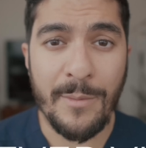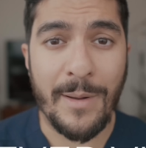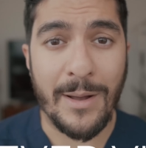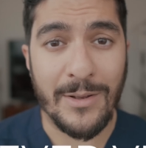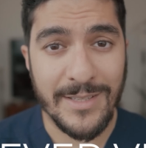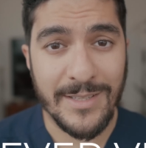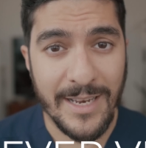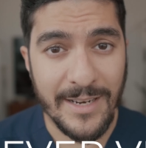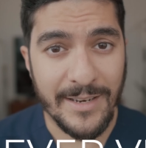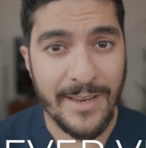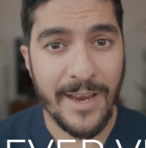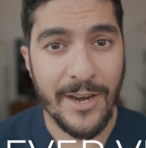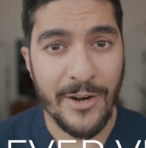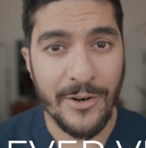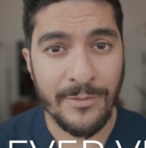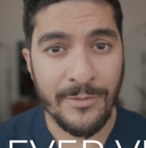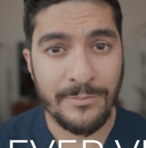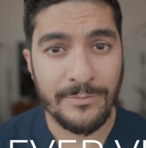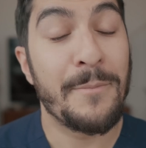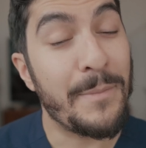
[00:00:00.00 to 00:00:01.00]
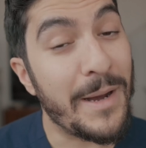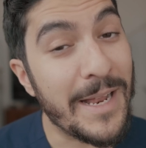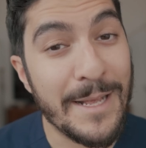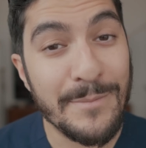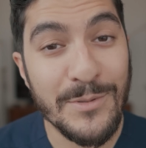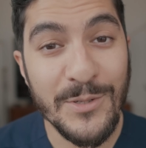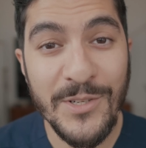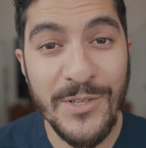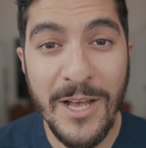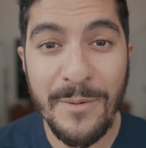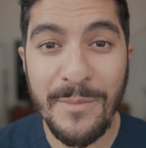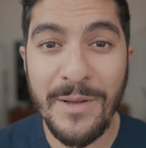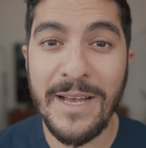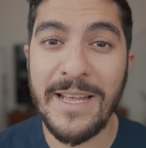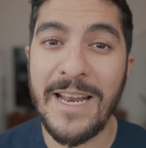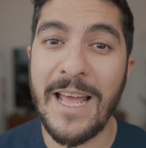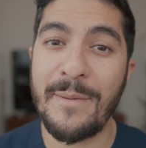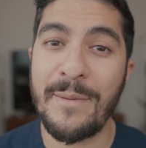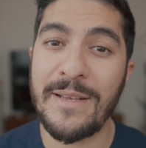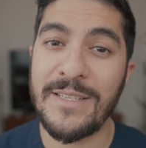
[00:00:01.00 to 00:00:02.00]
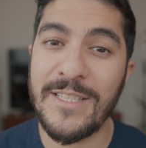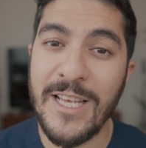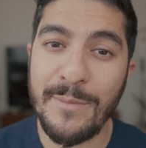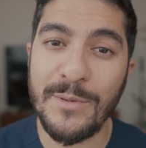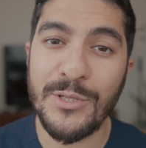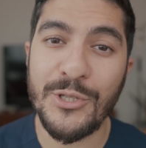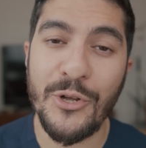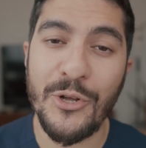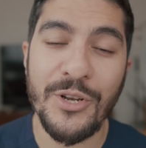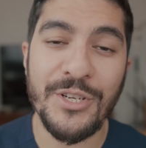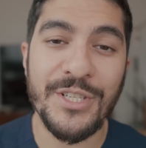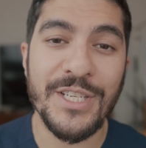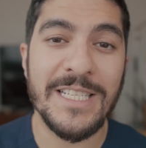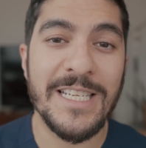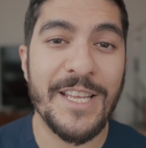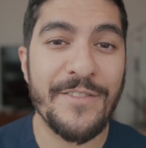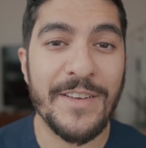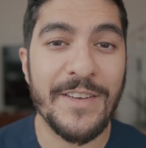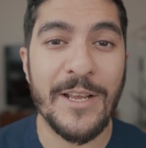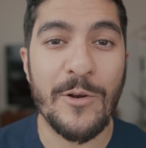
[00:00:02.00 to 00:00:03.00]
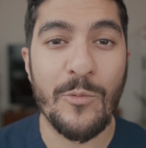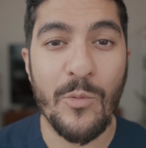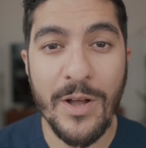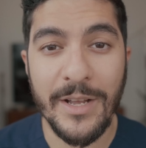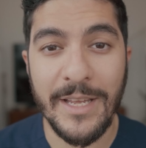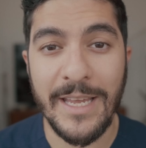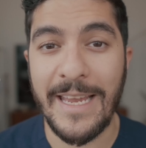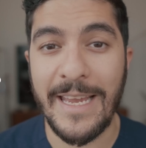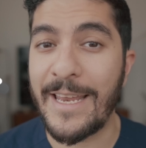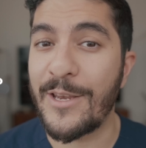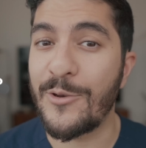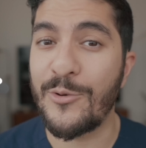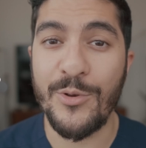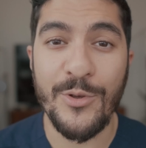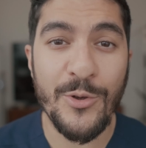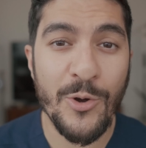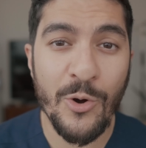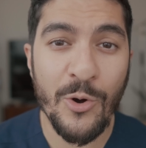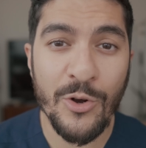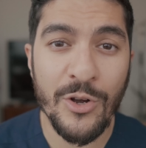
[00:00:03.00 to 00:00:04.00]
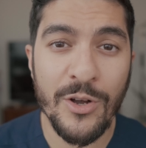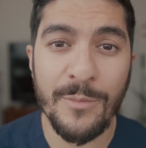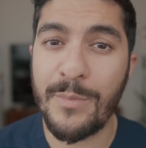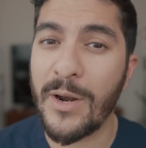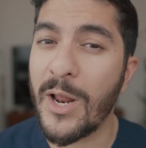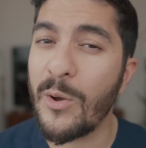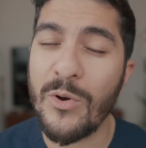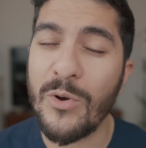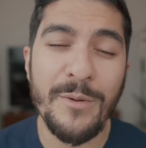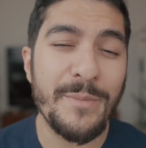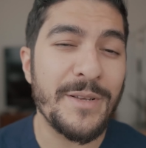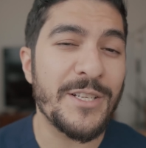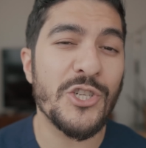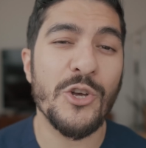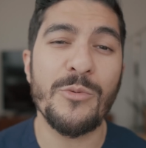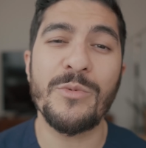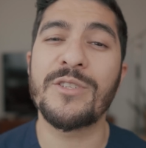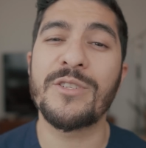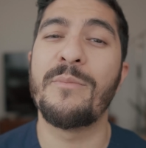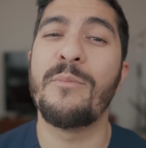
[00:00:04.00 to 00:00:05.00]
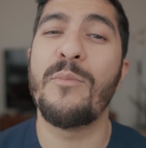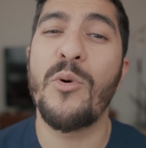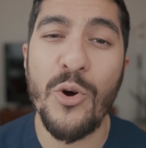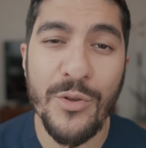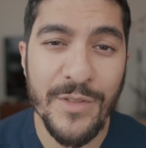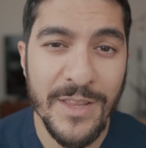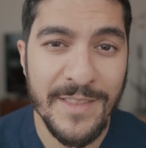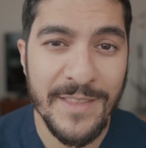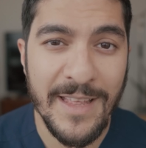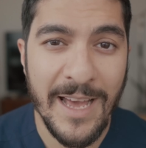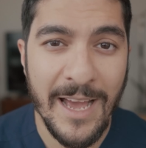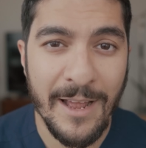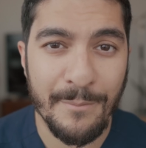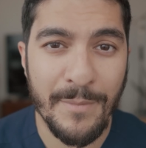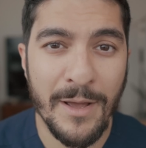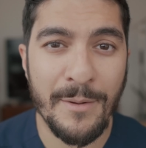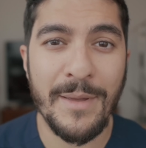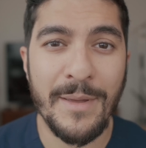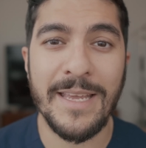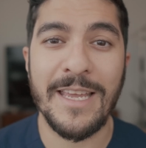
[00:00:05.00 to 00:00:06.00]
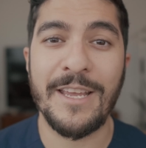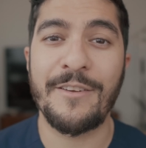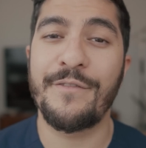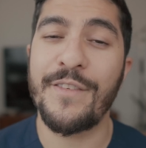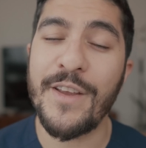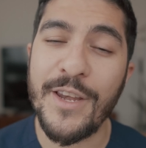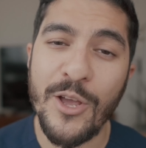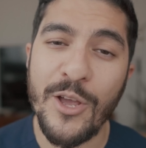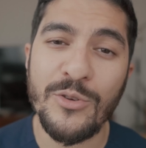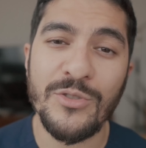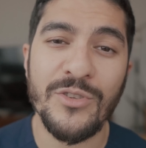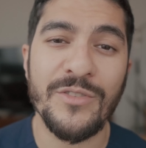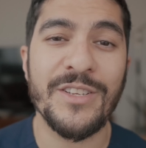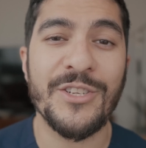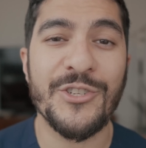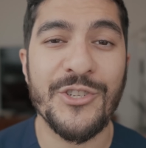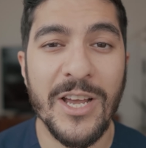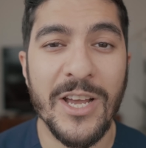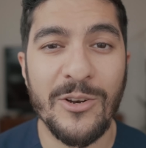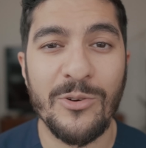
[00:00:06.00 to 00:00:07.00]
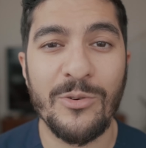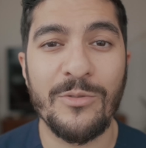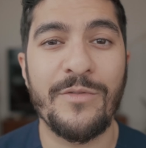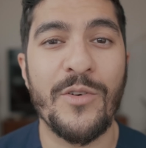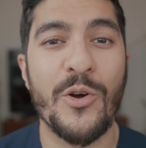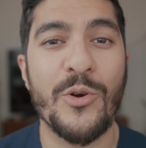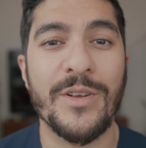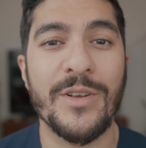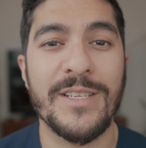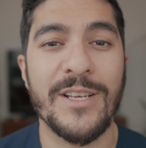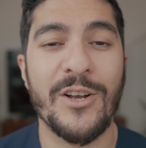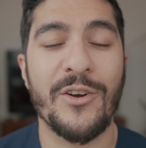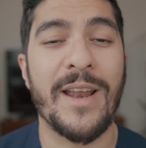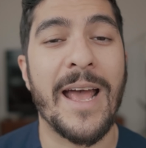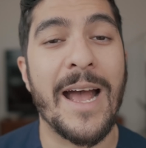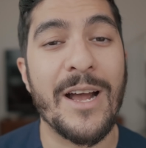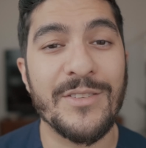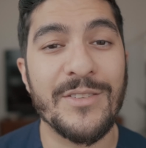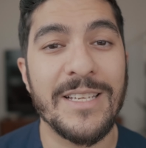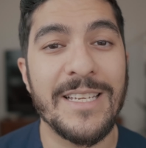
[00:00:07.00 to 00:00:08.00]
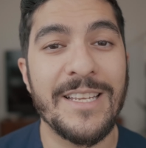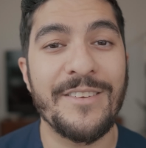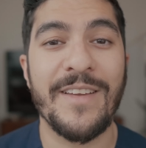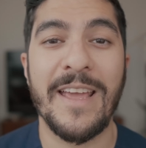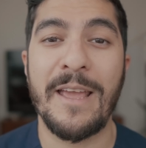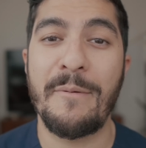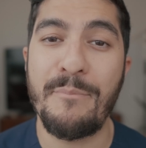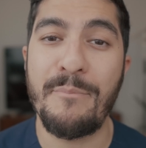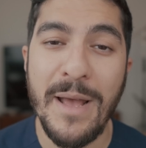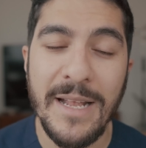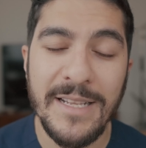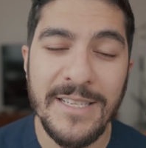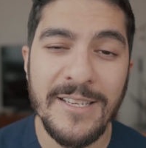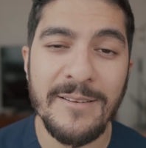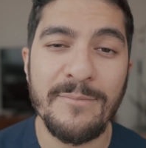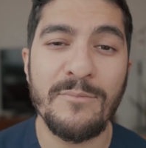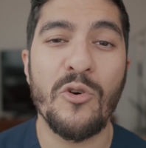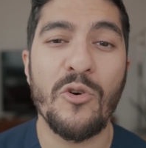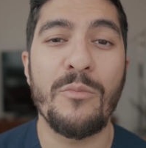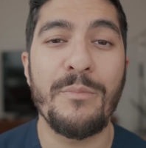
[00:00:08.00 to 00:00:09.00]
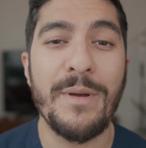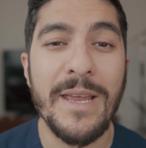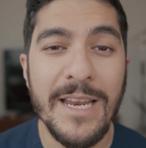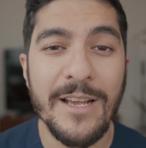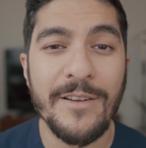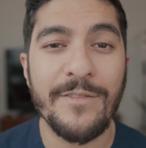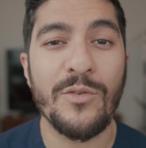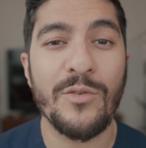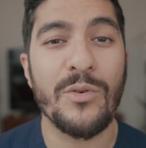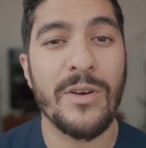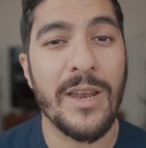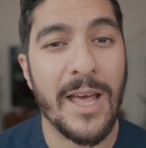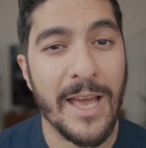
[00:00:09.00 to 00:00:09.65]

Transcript: about skincare. My name's Osama and I'm a dermatologist living and working in New York, but I want to be so much more than that by making videos on this channel focusing on how to live a better, more meaningful